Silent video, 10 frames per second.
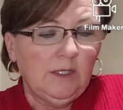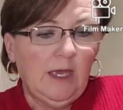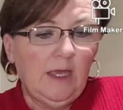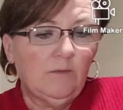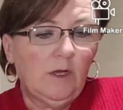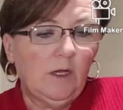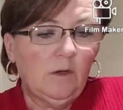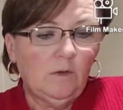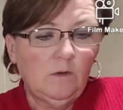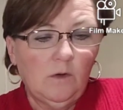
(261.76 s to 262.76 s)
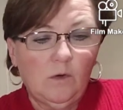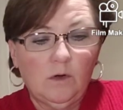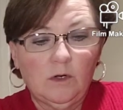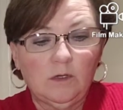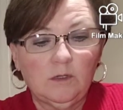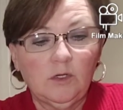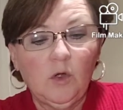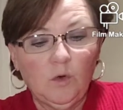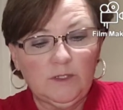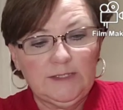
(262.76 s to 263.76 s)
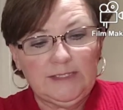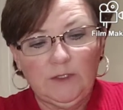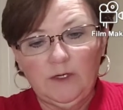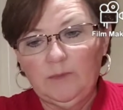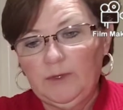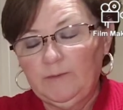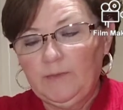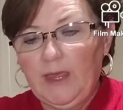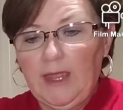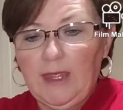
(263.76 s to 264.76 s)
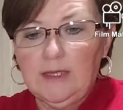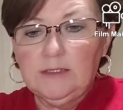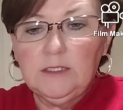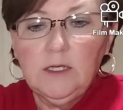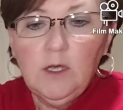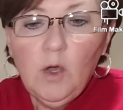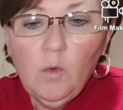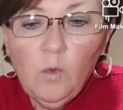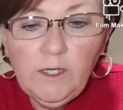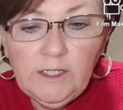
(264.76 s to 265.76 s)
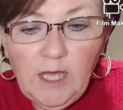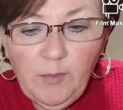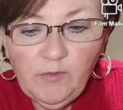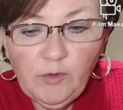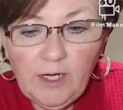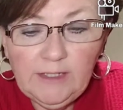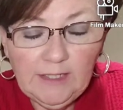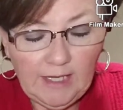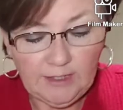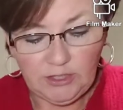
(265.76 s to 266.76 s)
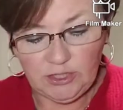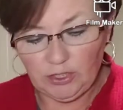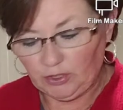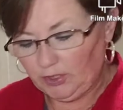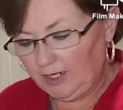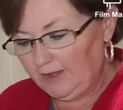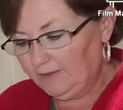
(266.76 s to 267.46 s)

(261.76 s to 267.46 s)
Karo or corn syrup and 1 cup of granulated sugar,